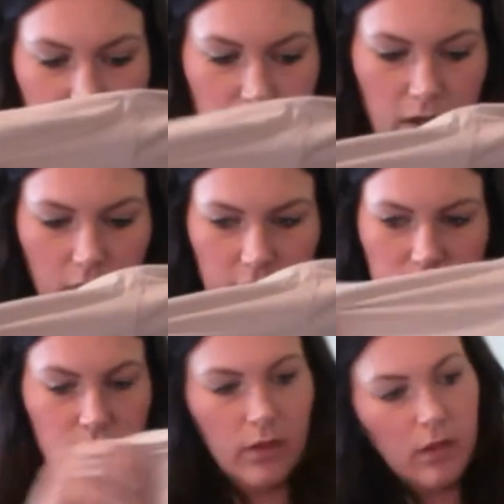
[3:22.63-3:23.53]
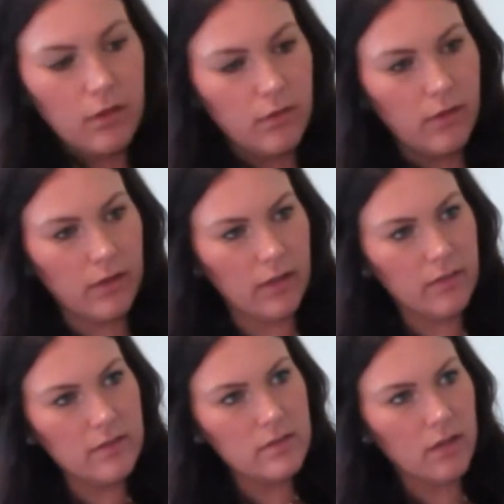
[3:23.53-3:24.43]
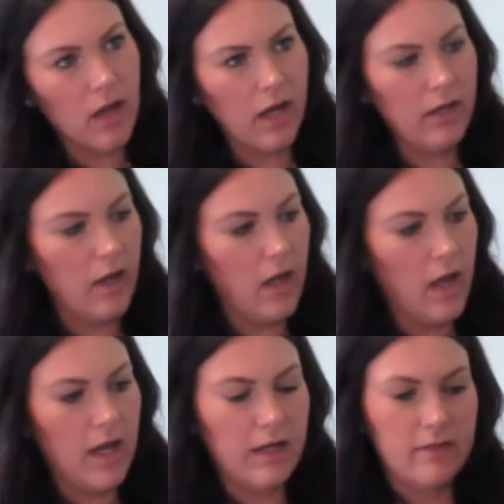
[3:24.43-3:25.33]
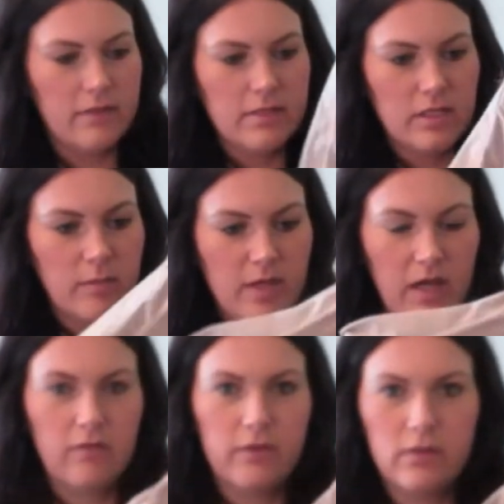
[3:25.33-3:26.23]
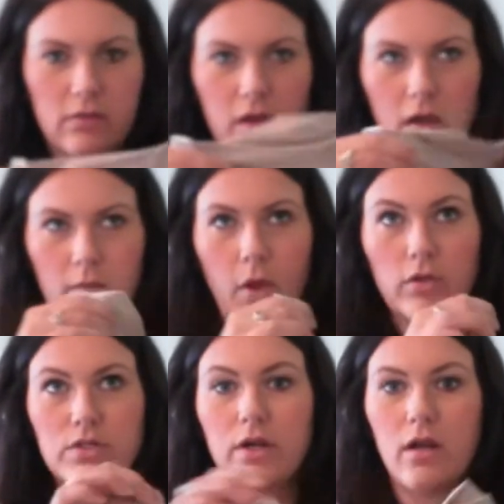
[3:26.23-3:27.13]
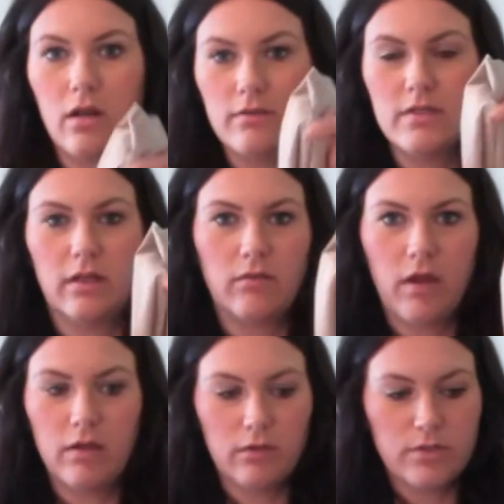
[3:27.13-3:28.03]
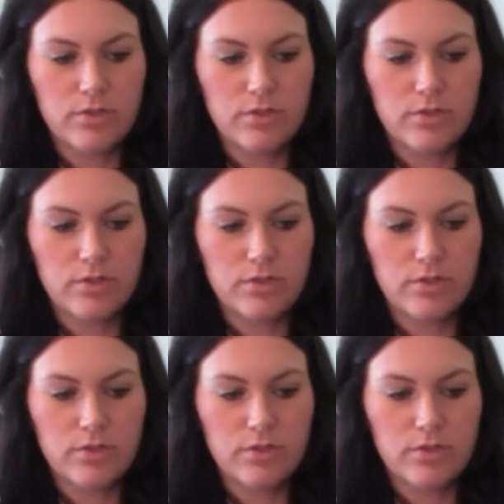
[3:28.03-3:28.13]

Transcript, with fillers: So these are really cute. I like these a lot, and these could be kind of an alternative to like regular